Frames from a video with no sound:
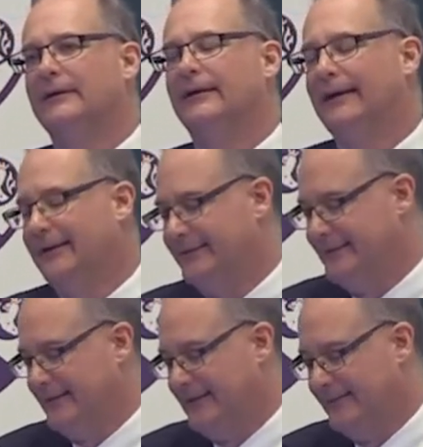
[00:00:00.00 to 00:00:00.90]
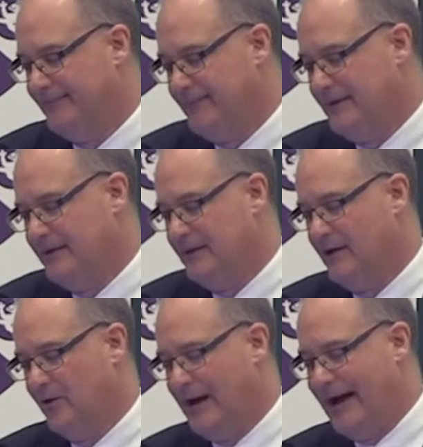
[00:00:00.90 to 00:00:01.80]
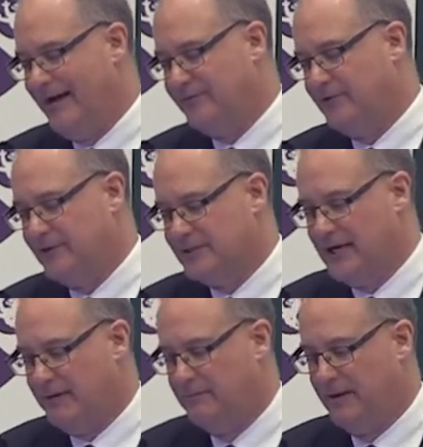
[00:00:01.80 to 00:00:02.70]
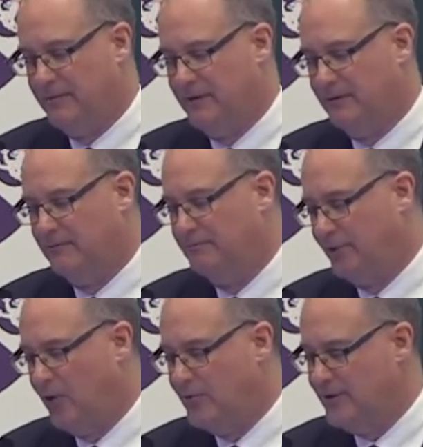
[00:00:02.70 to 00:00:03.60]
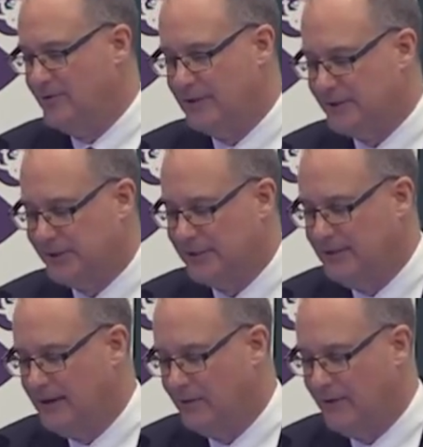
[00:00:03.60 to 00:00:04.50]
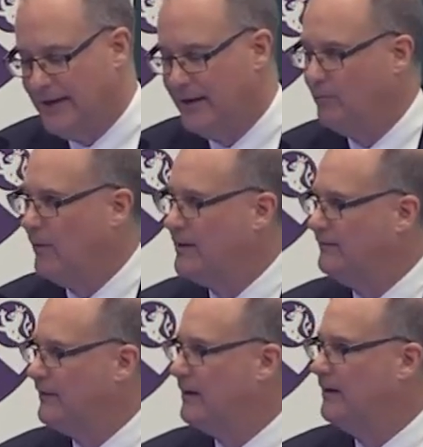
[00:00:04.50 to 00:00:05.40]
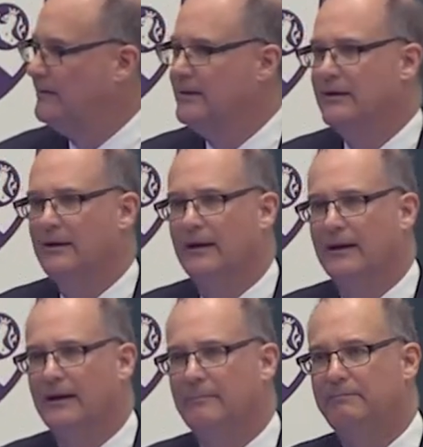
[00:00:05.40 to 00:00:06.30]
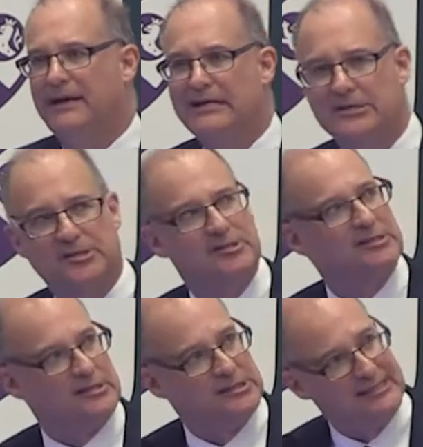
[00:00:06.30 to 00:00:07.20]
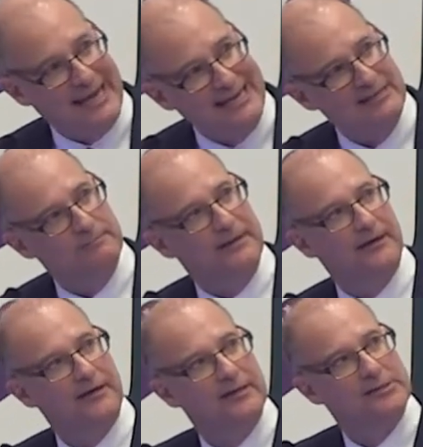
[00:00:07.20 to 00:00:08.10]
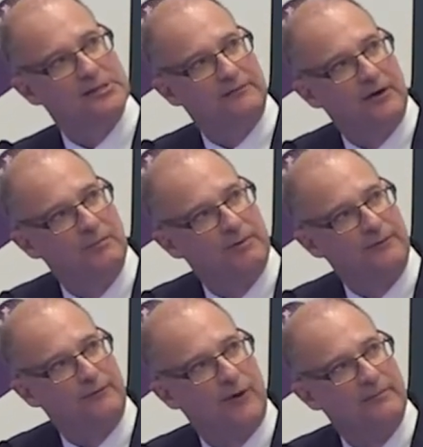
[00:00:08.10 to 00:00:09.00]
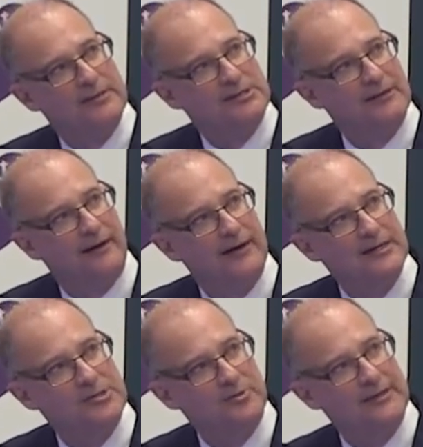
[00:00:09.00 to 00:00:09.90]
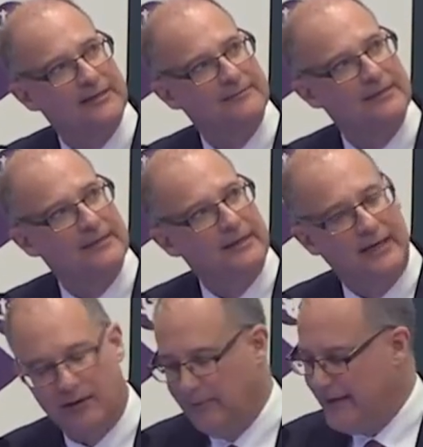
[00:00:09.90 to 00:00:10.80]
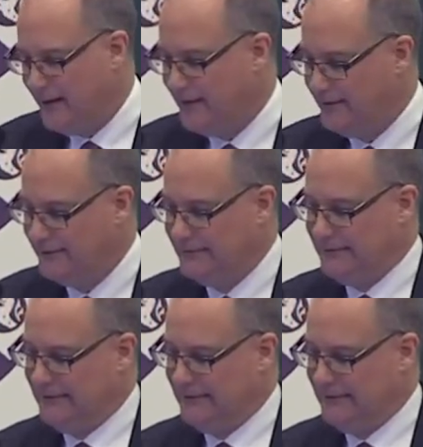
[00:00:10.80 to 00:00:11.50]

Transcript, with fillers: And, uh, you know, after the tech bubble broke, you can see there we had one of our uh, biggest sustained periods of outperformance in our history. And here we are,